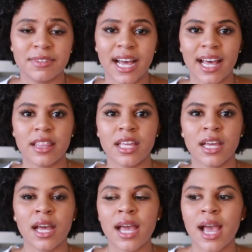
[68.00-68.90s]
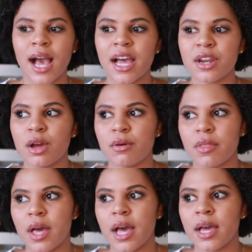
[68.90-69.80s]
of tithing. I know
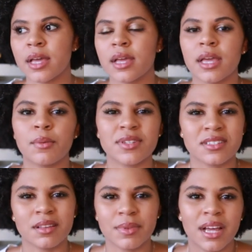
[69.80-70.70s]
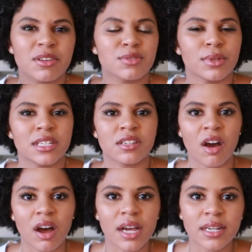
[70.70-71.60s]
that it wasn't something I was really
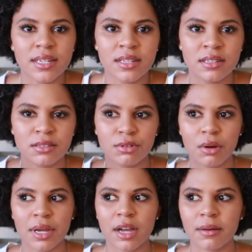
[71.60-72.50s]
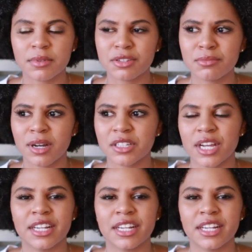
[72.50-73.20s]
taught growing up too much.